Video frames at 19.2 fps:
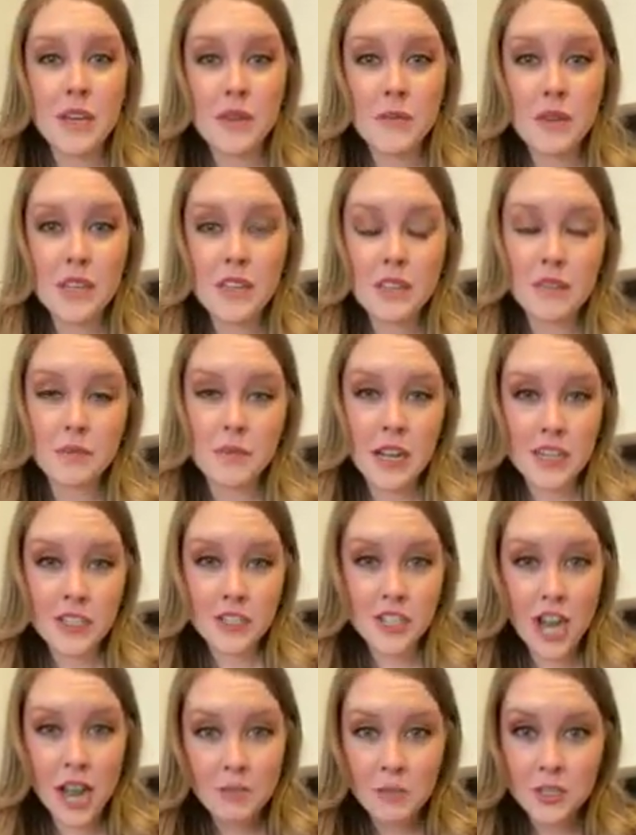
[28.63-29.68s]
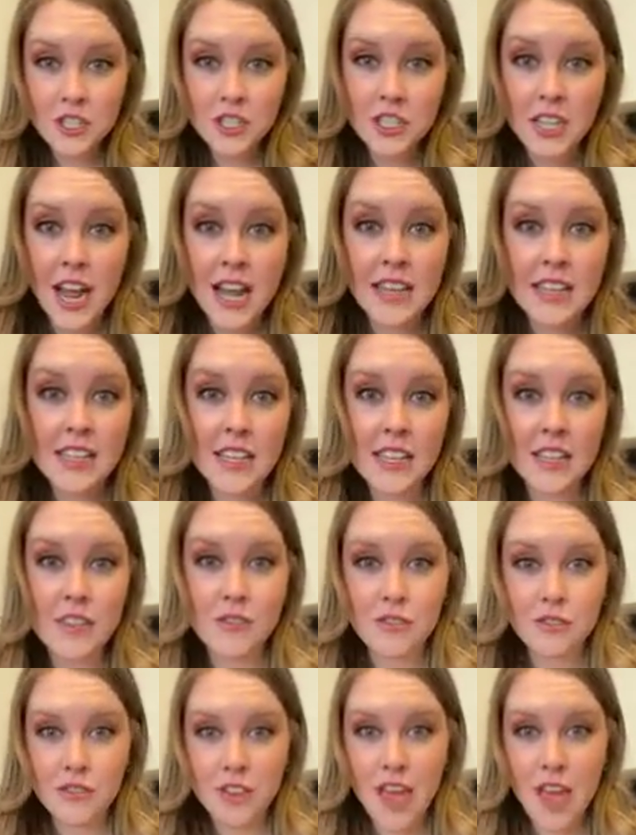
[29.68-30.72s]
we read chapters 19
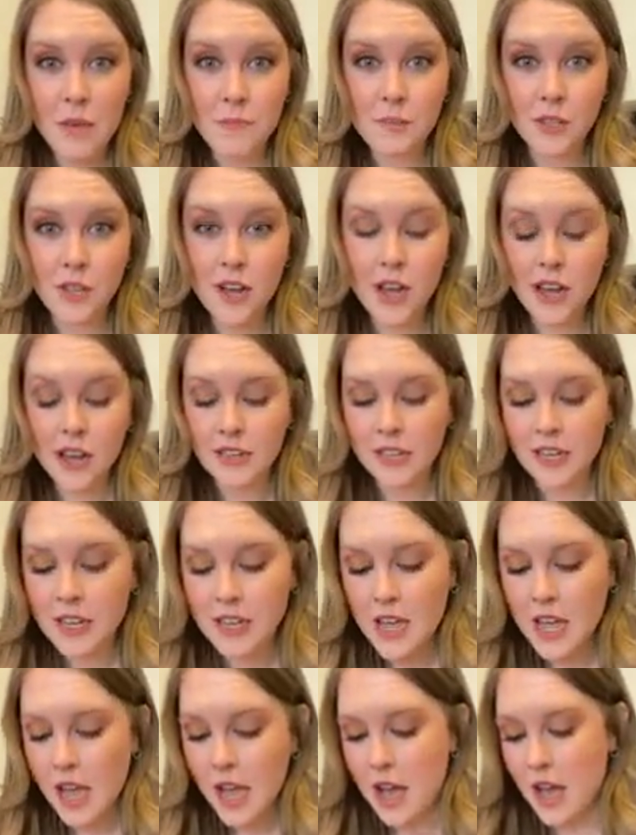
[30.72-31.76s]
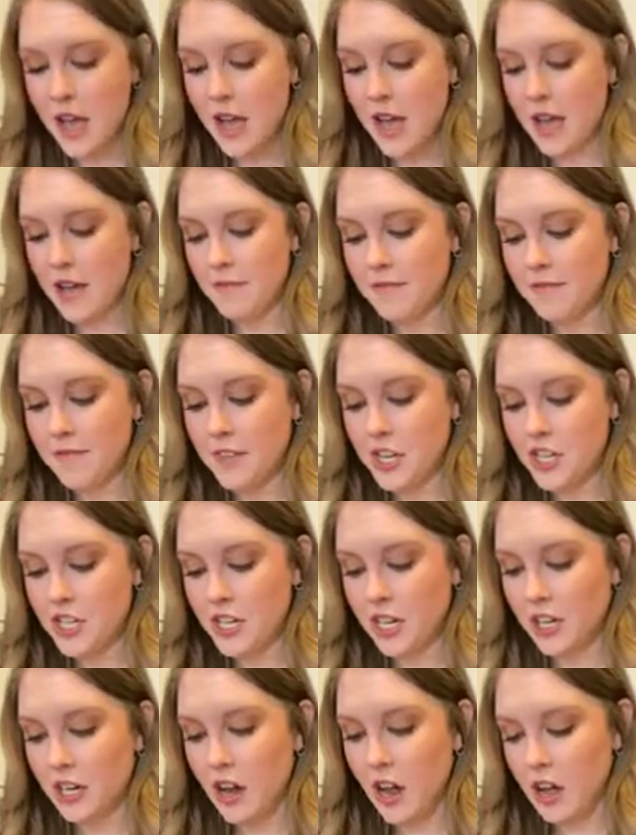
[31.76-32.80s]
through the epilogue, finishing
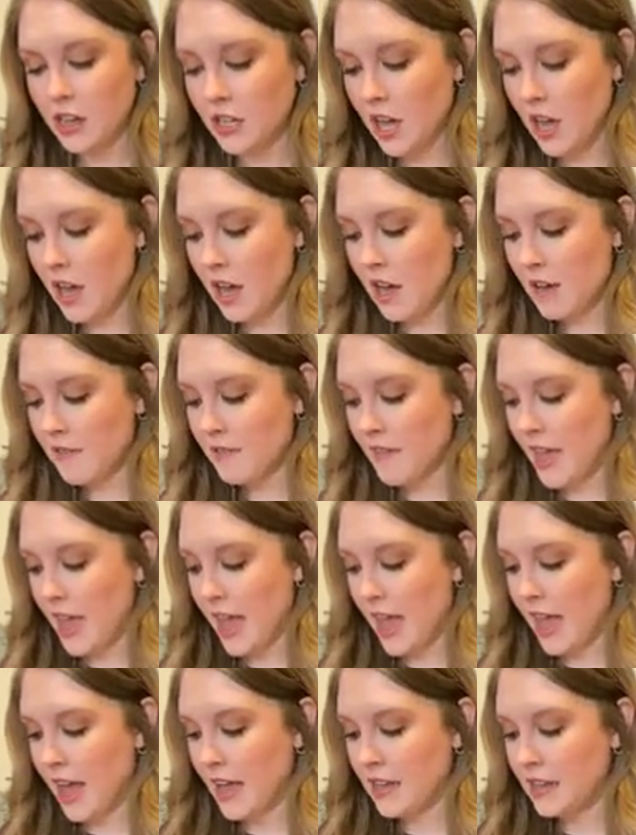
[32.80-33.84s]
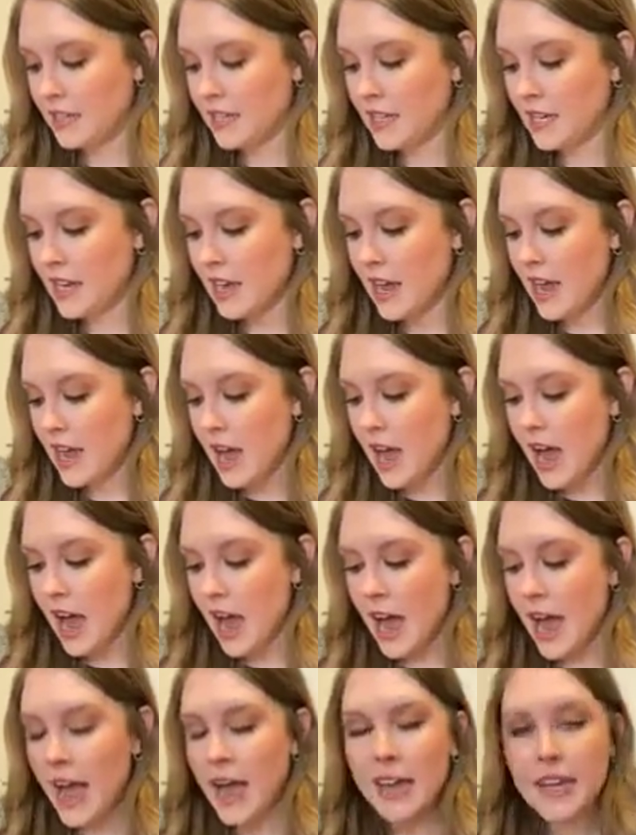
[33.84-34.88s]
it all off, and
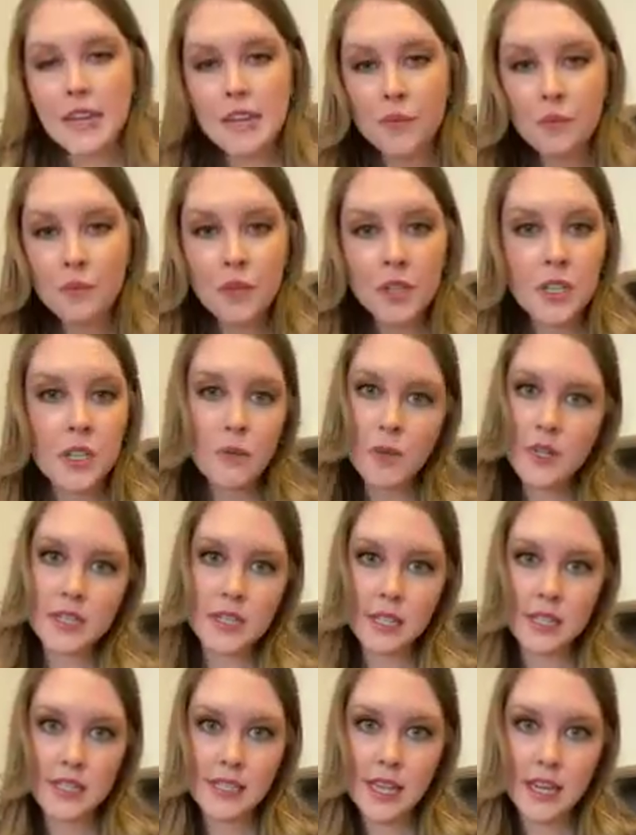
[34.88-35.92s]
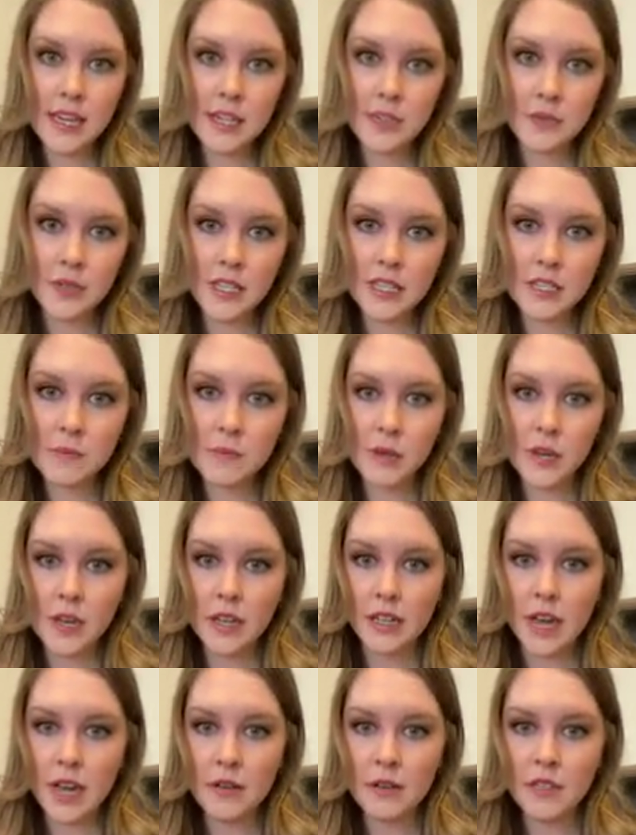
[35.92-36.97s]
I really wasn't excited to read this
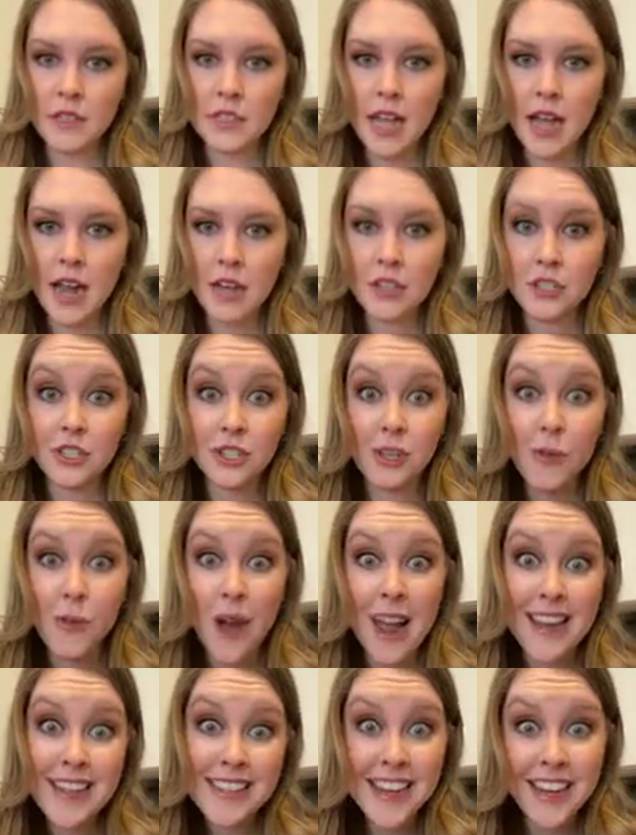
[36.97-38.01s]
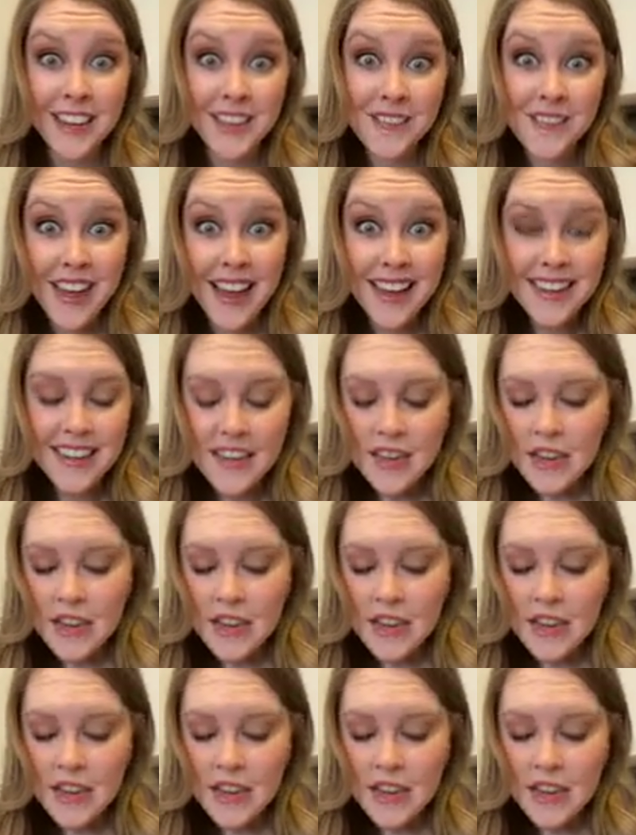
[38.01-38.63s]
book. I was actually quite terrified,